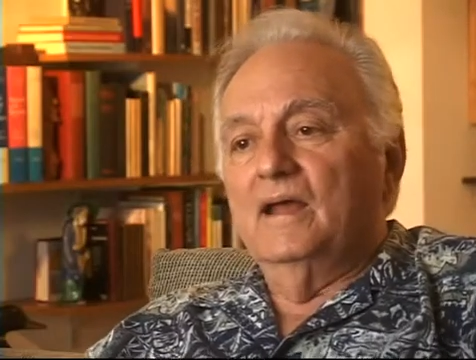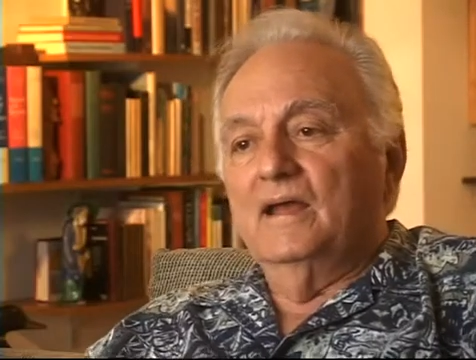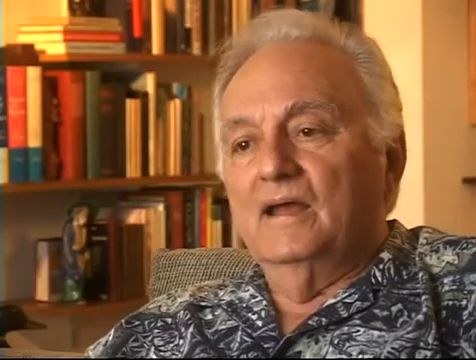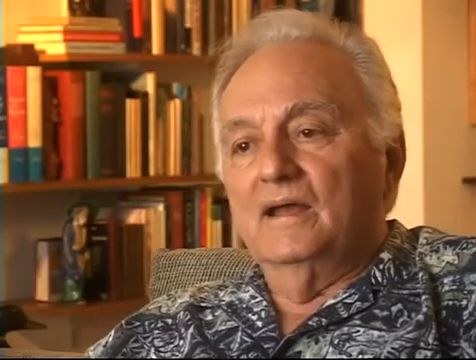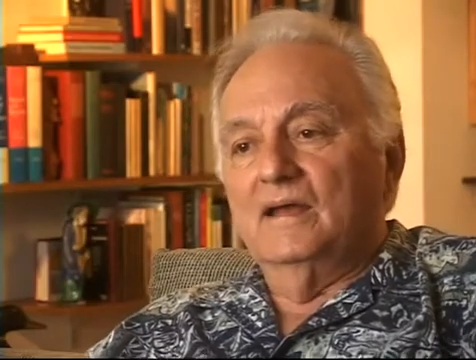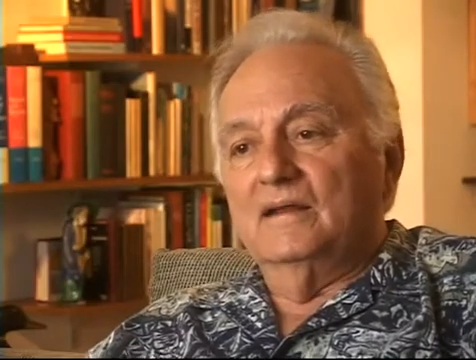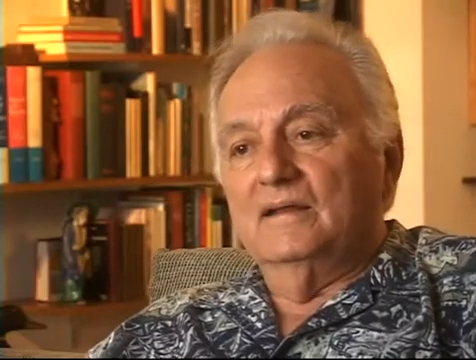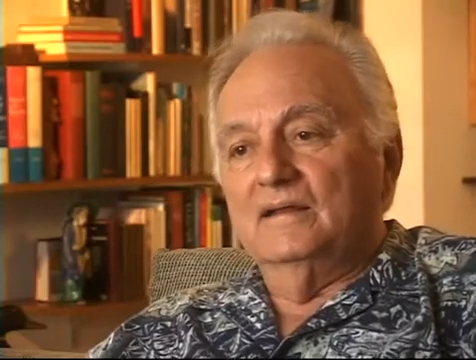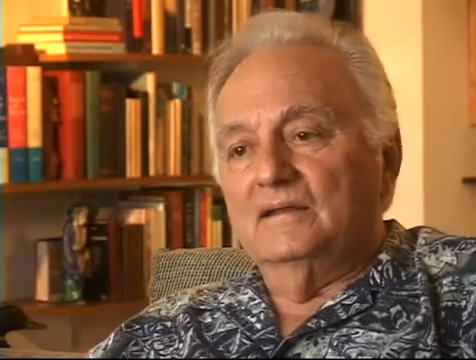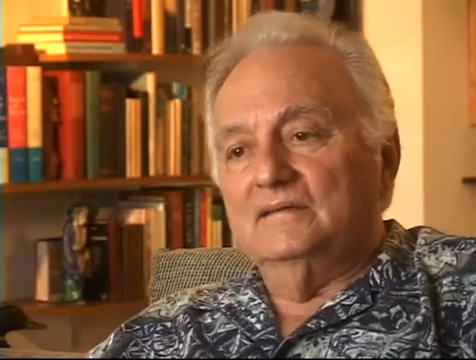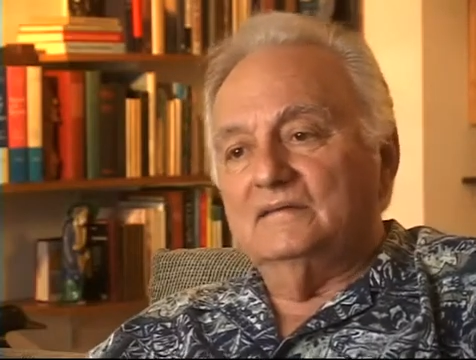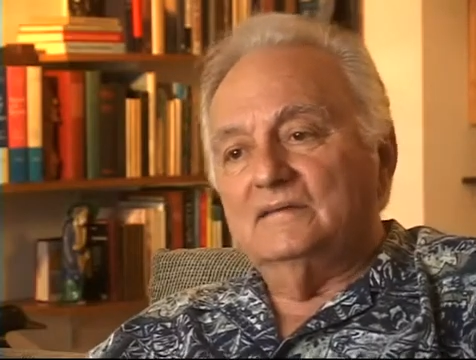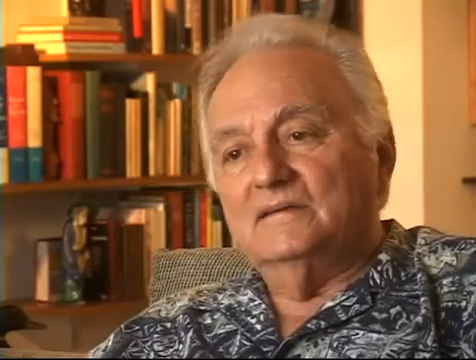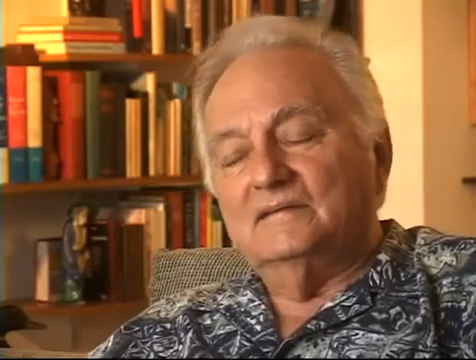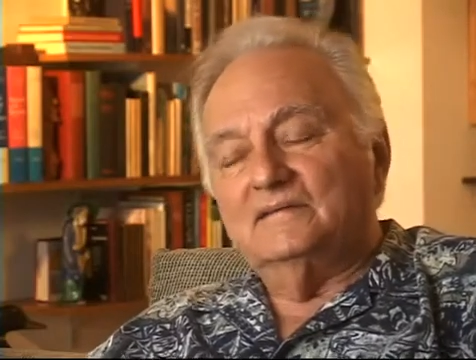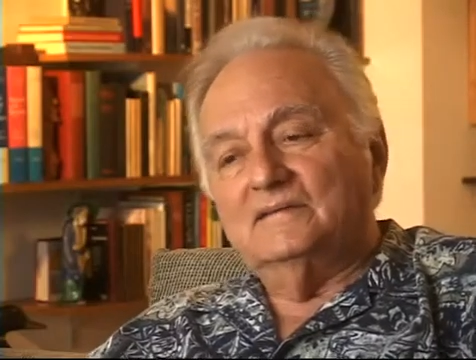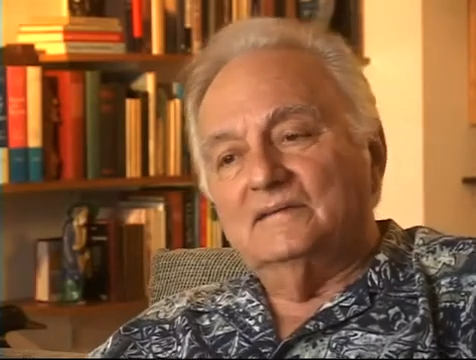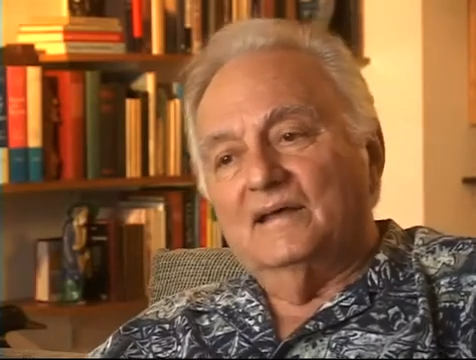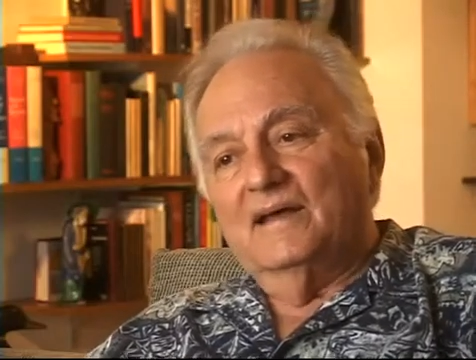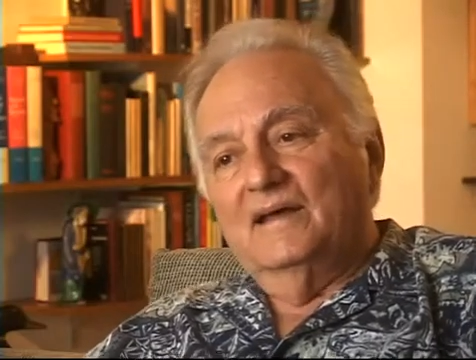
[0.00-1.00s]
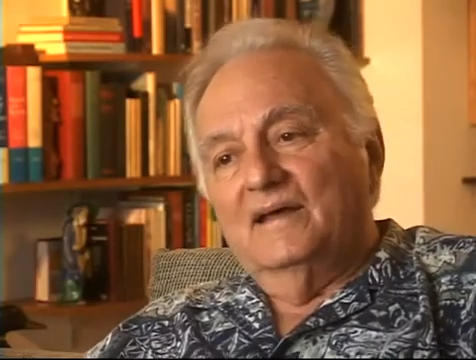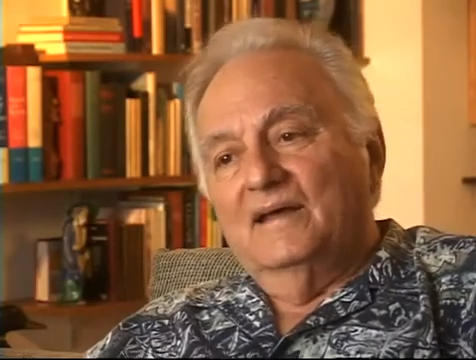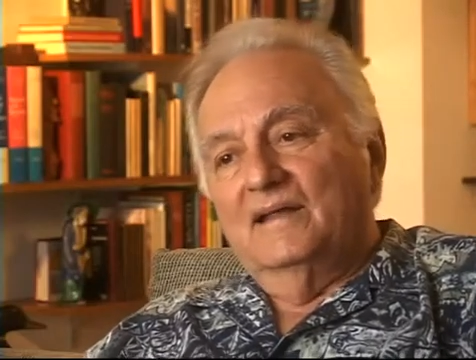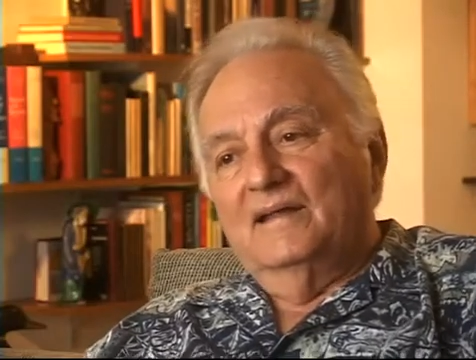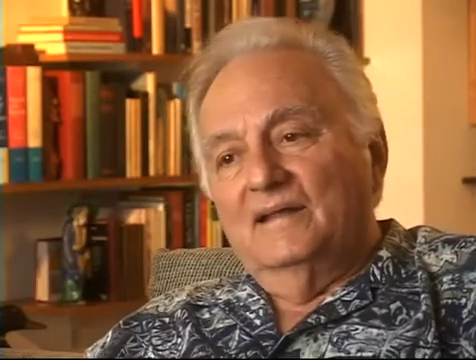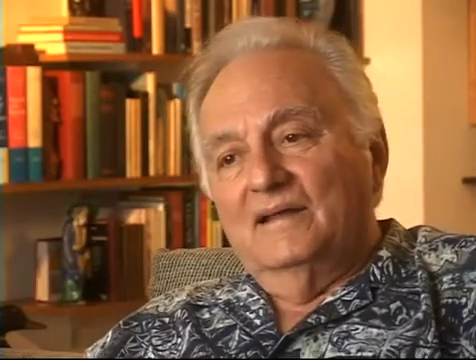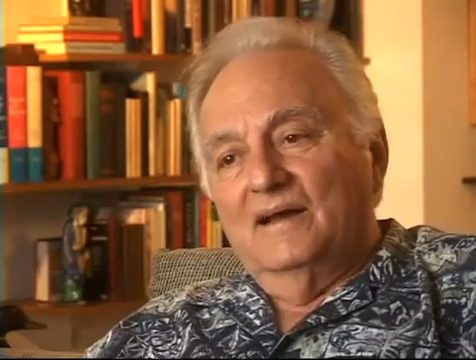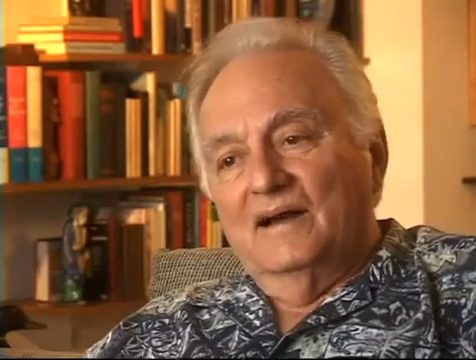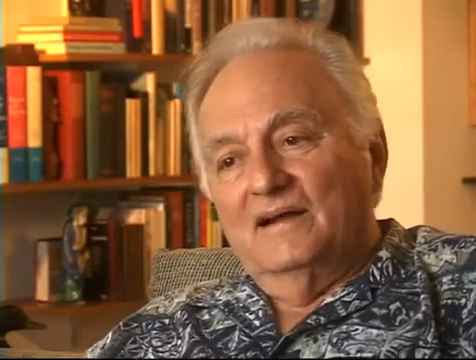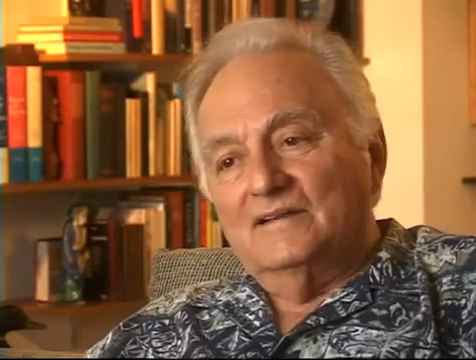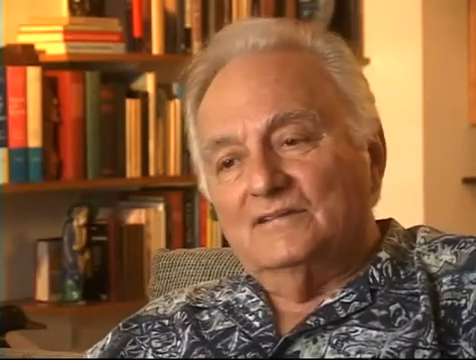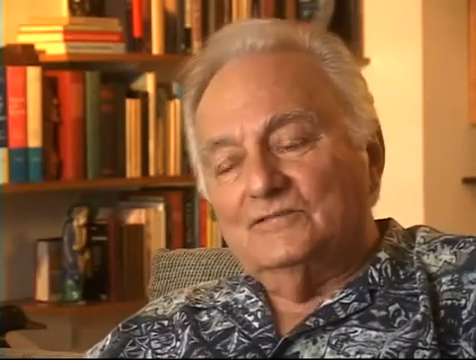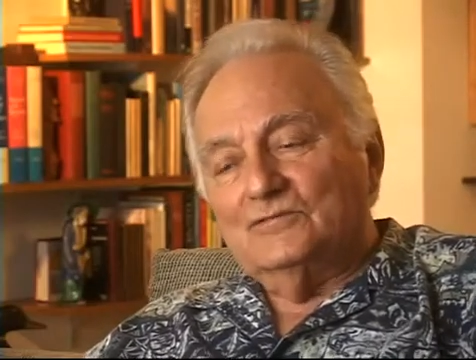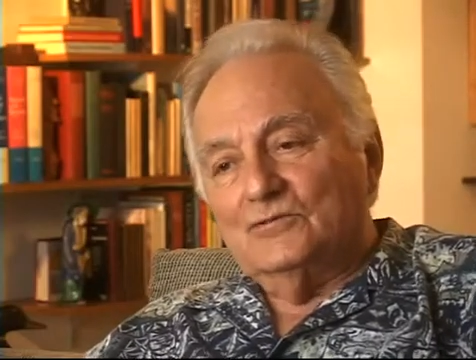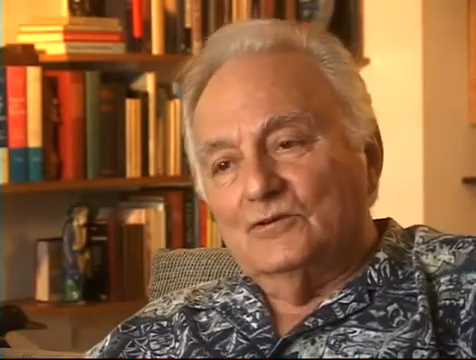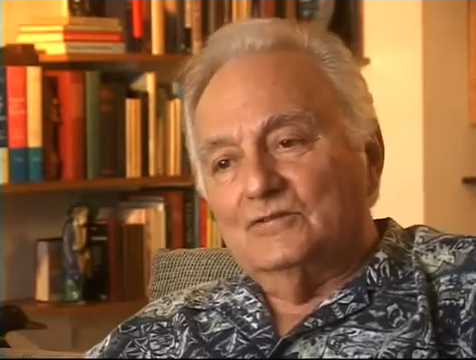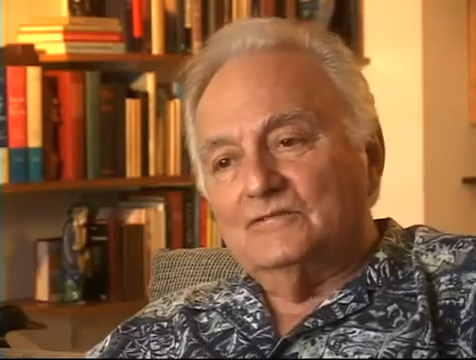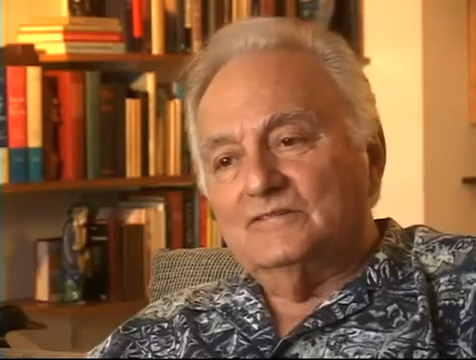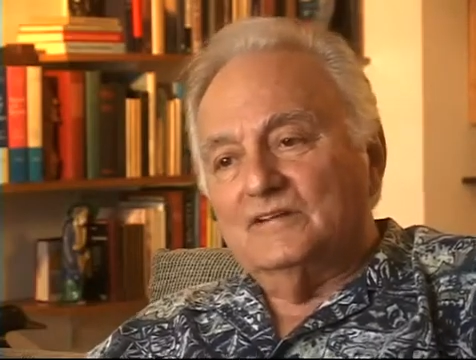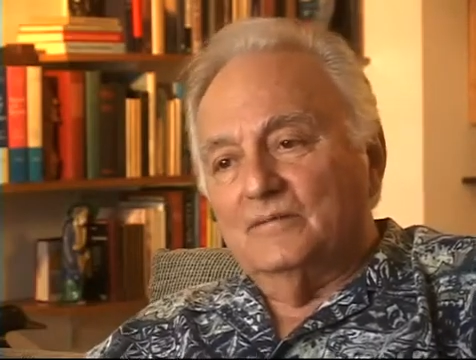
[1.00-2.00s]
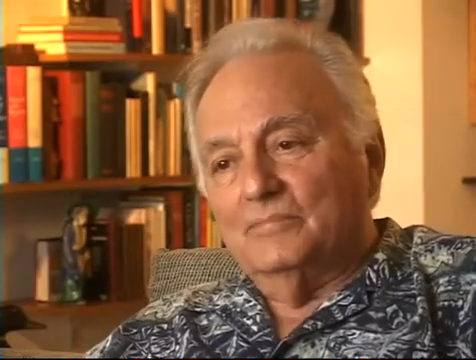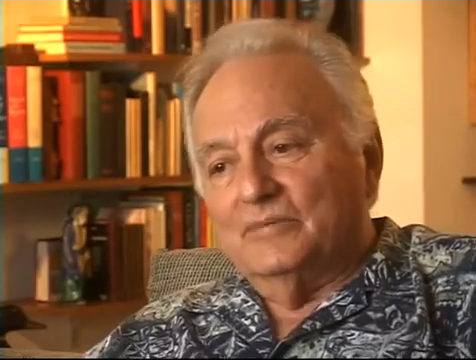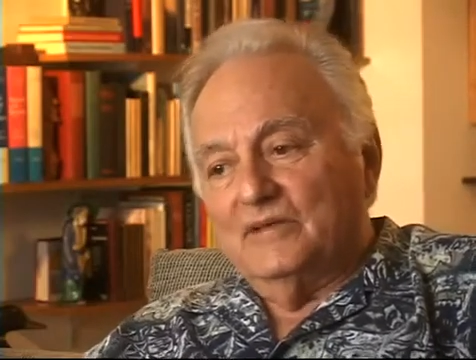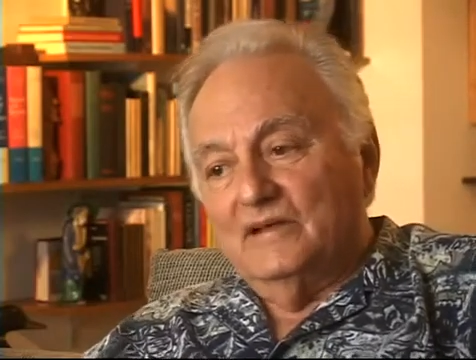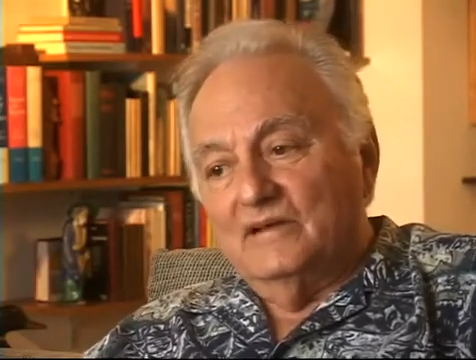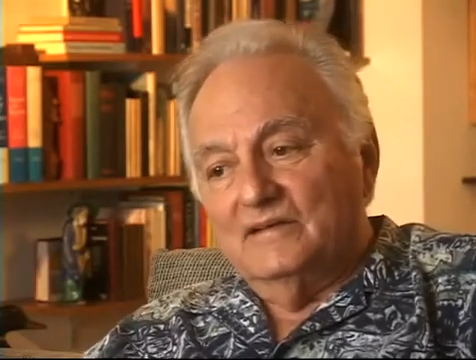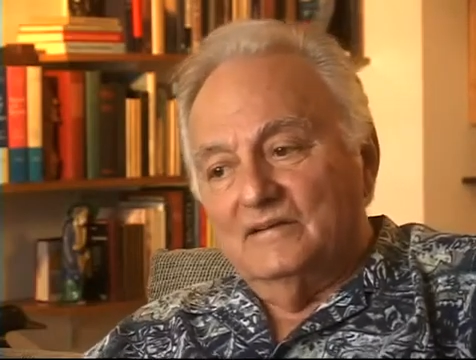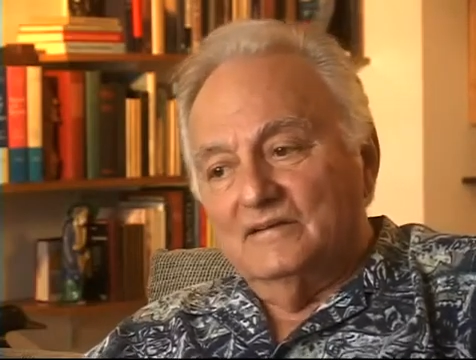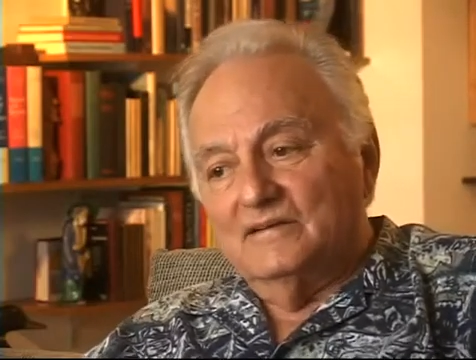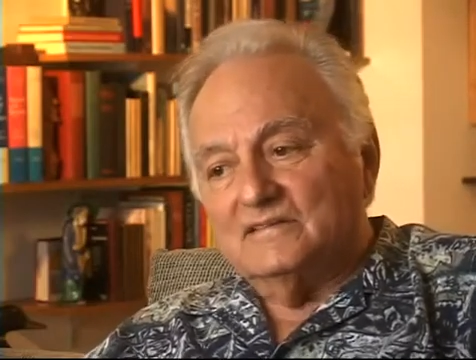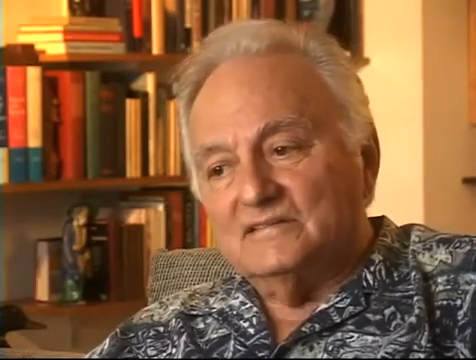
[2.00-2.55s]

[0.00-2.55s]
And he says, I saw something in your